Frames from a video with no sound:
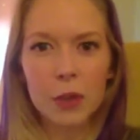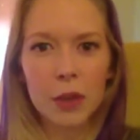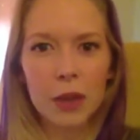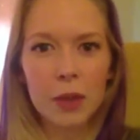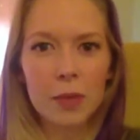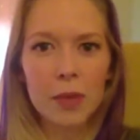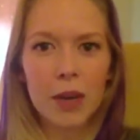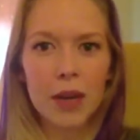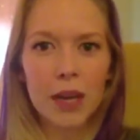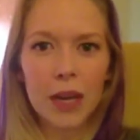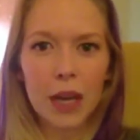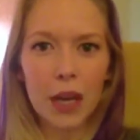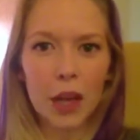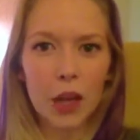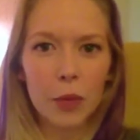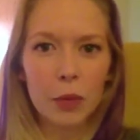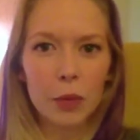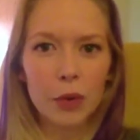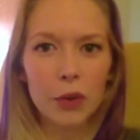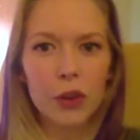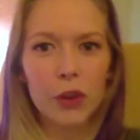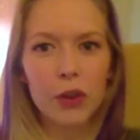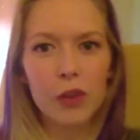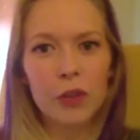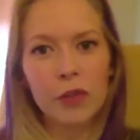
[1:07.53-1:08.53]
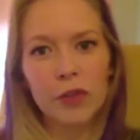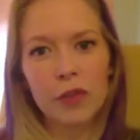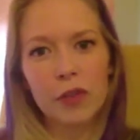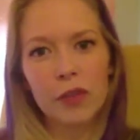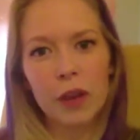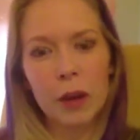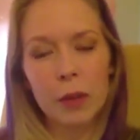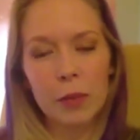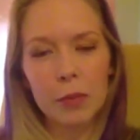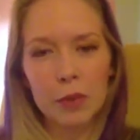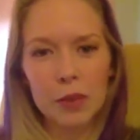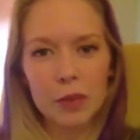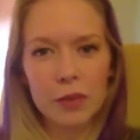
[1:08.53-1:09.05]
well, I'm going to caliper you, and
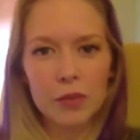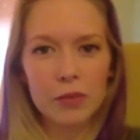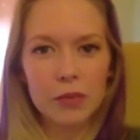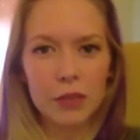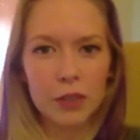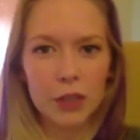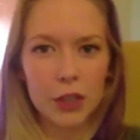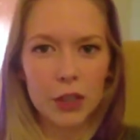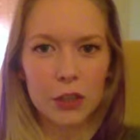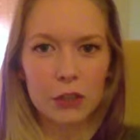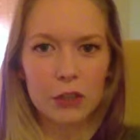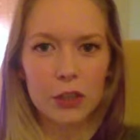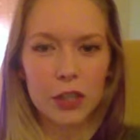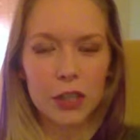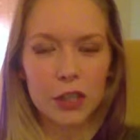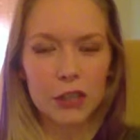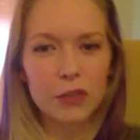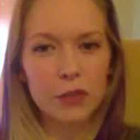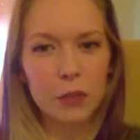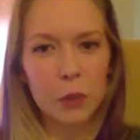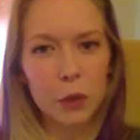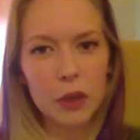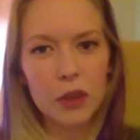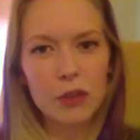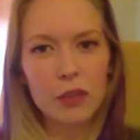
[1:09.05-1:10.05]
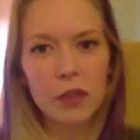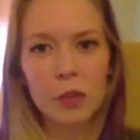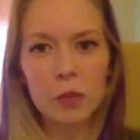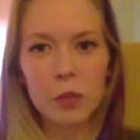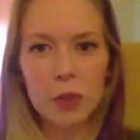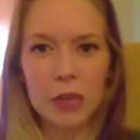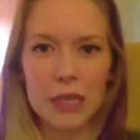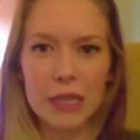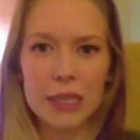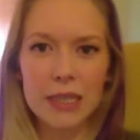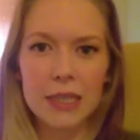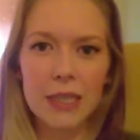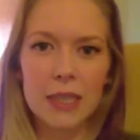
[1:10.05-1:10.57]
I'm going to, test 4 different
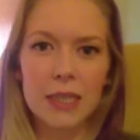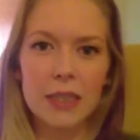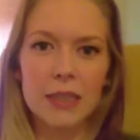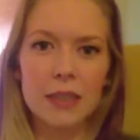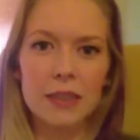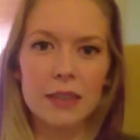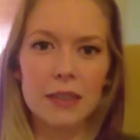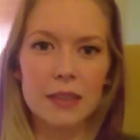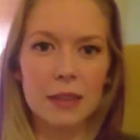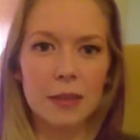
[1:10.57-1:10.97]
places.